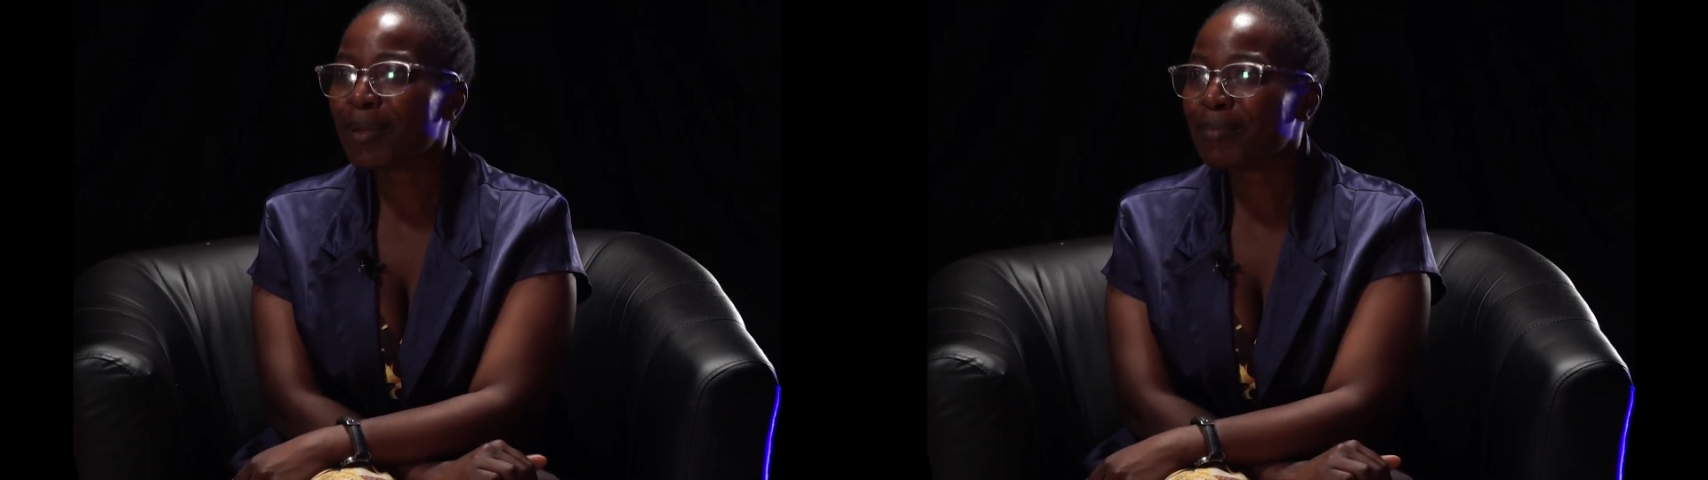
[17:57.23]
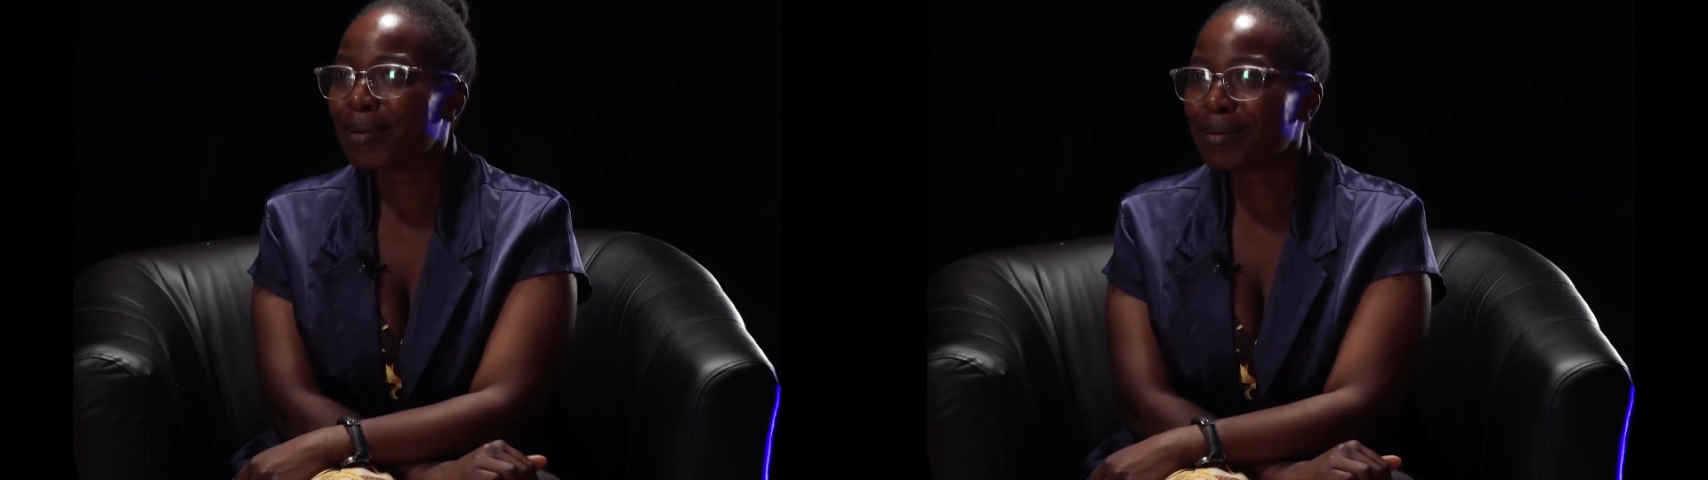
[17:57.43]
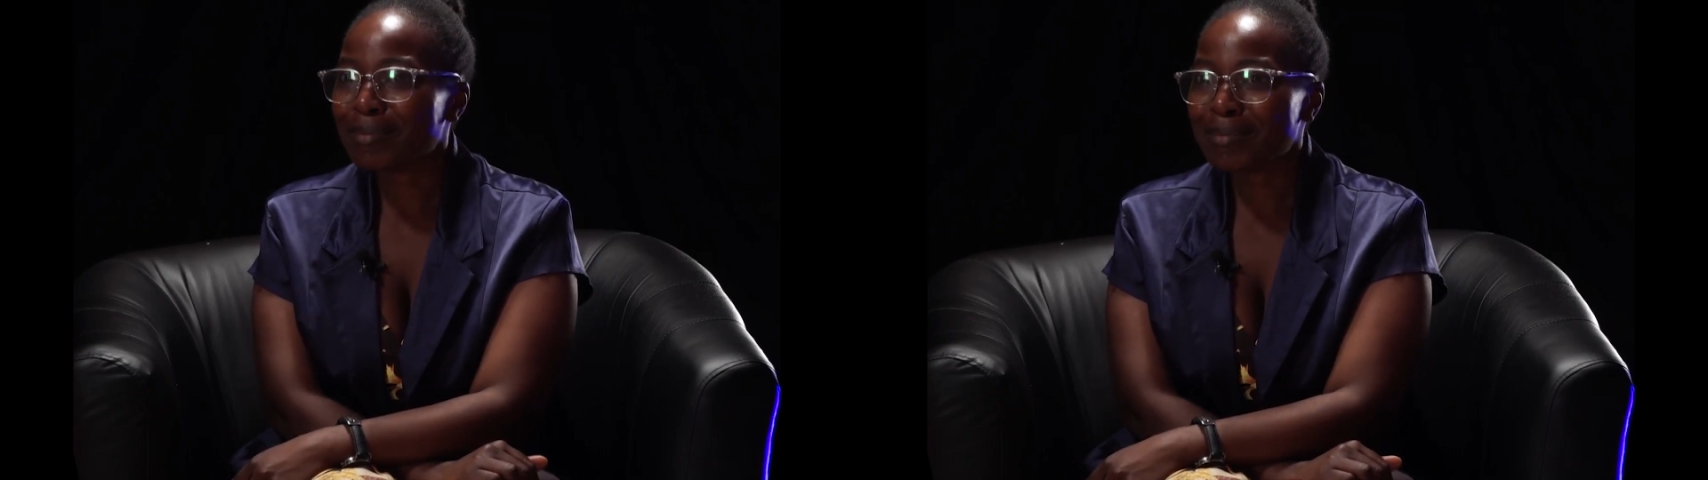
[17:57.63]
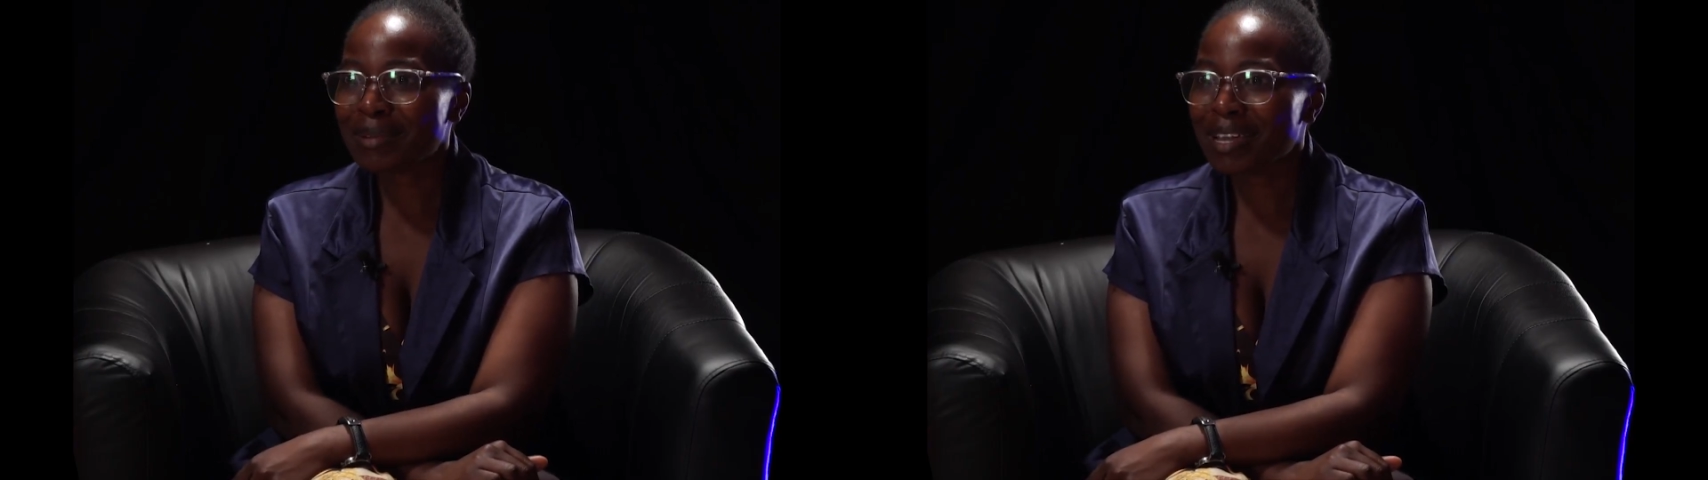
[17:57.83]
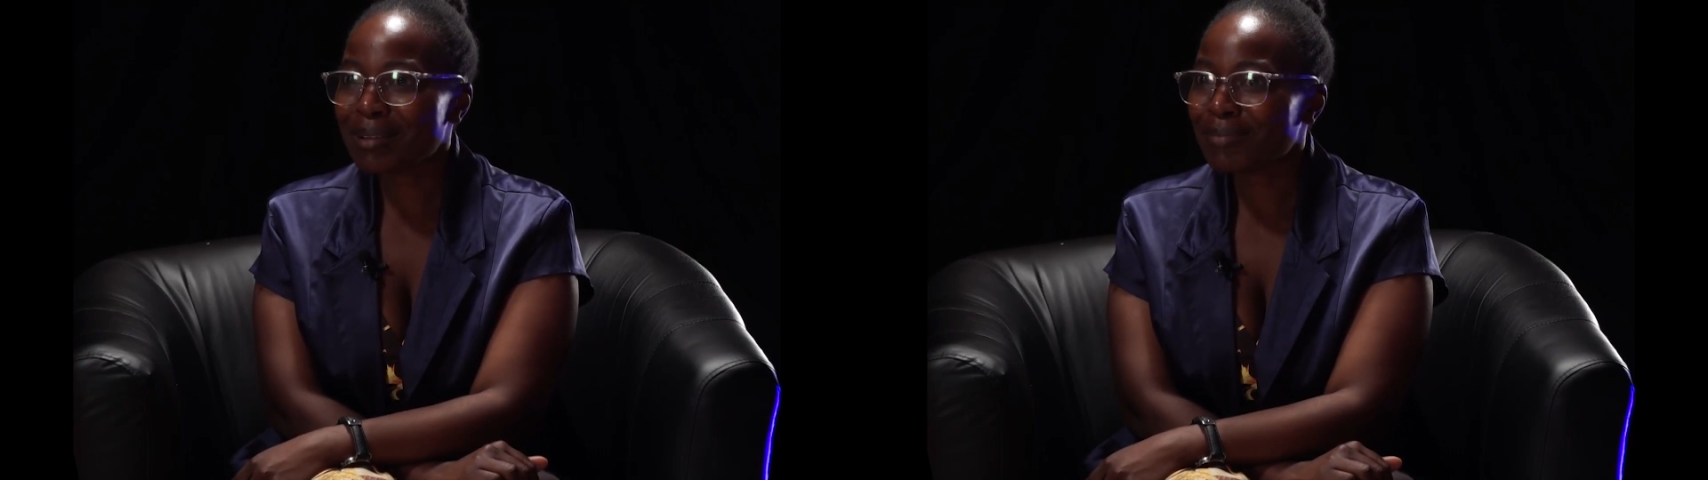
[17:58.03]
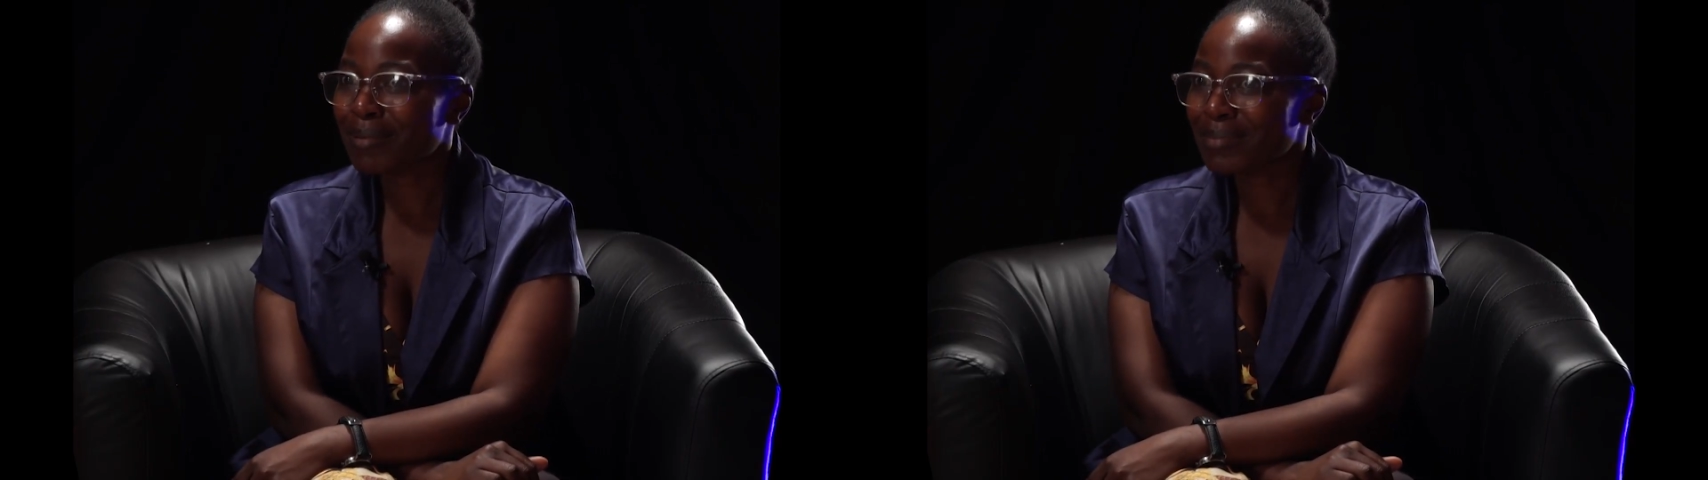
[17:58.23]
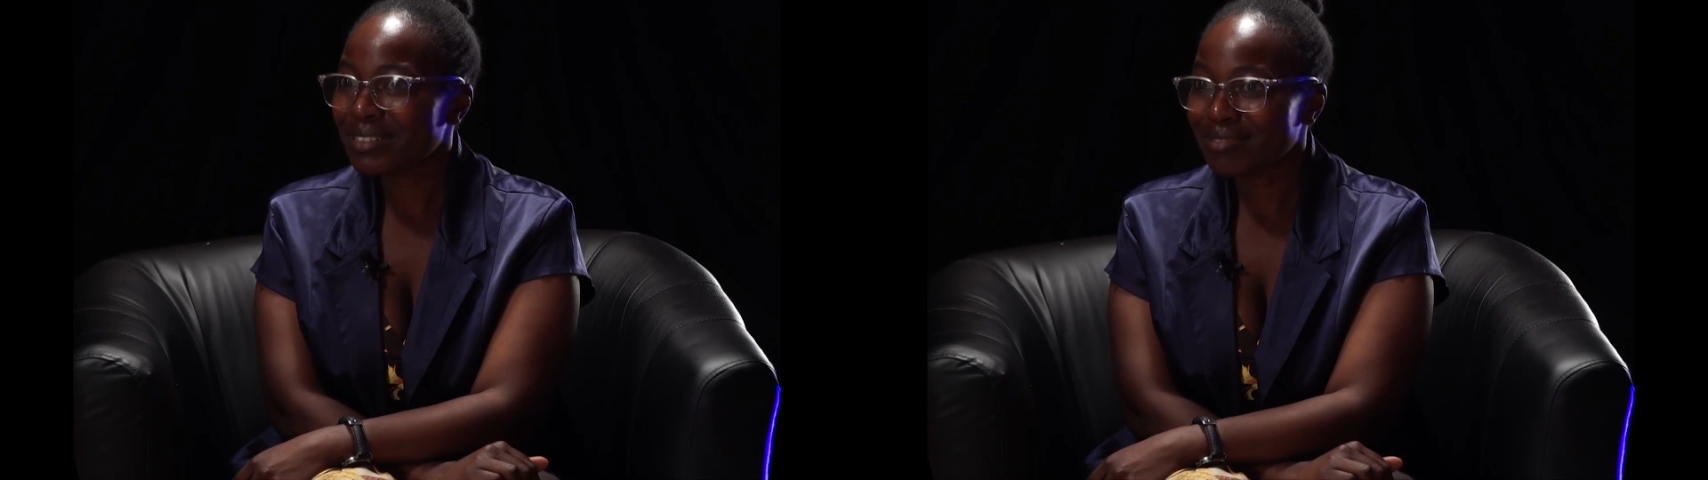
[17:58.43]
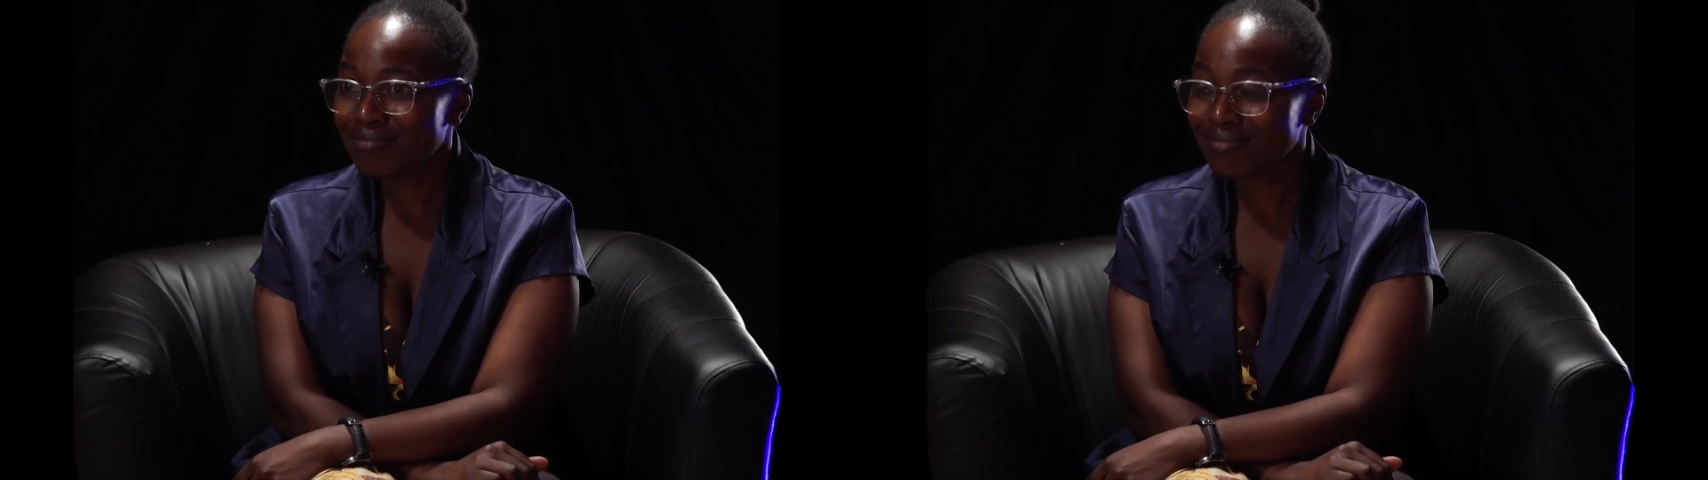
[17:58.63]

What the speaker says: mom, like, Mommy,